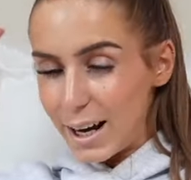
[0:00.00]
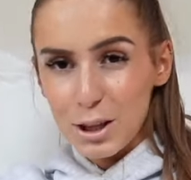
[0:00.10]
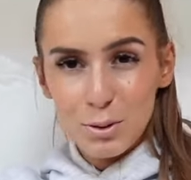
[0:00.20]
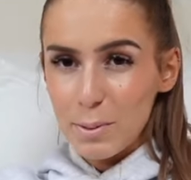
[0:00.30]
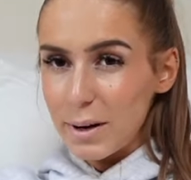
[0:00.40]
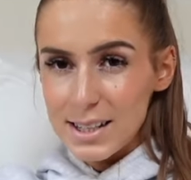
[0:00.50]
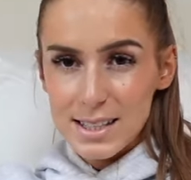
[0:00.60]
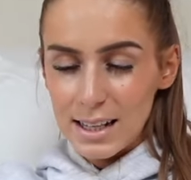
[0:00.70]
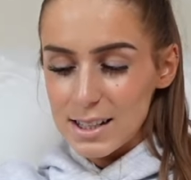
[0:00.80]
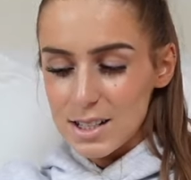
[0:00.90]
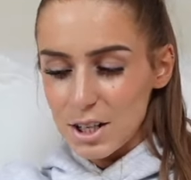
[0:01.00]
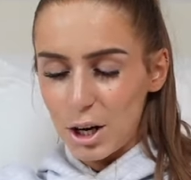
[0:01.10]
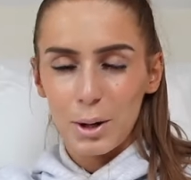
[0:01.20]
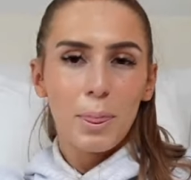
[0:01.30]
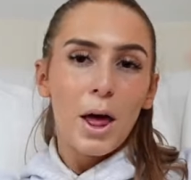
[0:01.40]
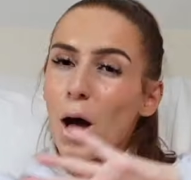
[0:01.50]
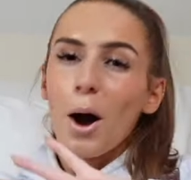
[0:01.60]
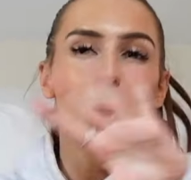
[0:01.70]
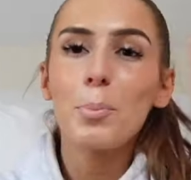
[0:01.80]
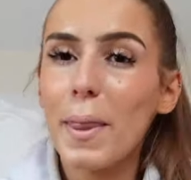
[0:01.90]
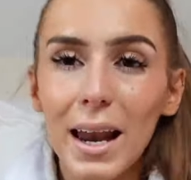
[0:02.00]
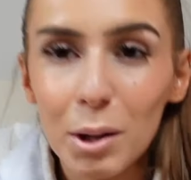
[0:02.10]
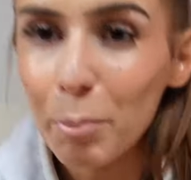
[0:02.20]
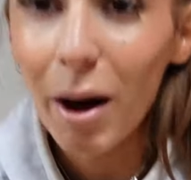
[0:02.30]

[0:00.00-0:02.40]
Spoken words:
I thought it made sense to, you know, open that little